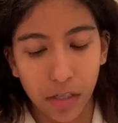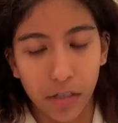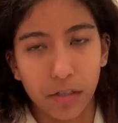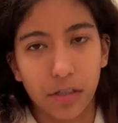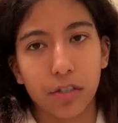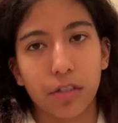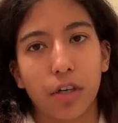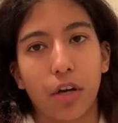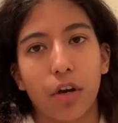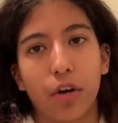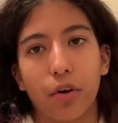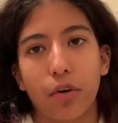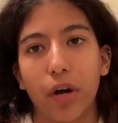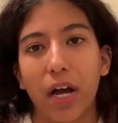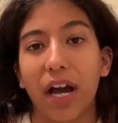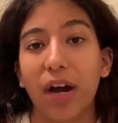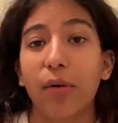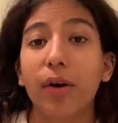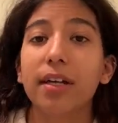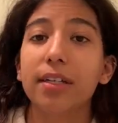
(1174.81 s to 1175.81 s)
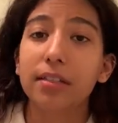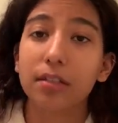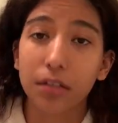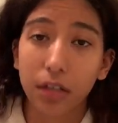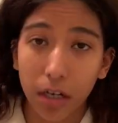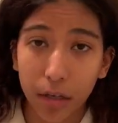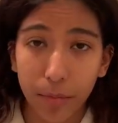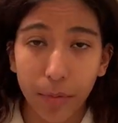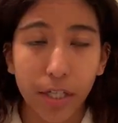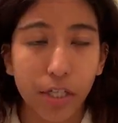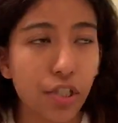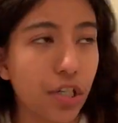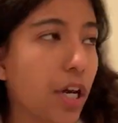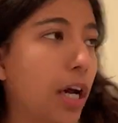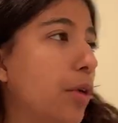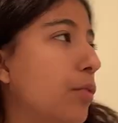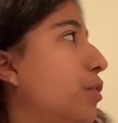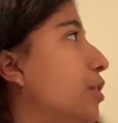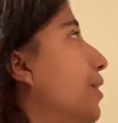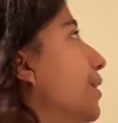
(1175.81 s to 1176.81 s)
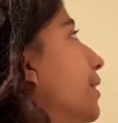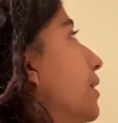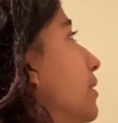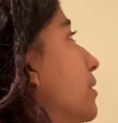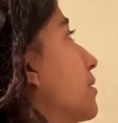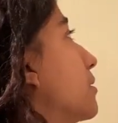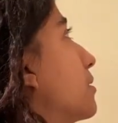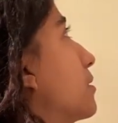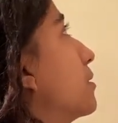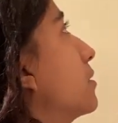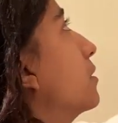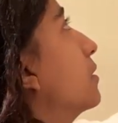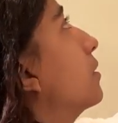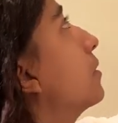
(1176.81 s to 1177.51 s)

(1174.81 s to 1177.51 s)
So how I start my shower is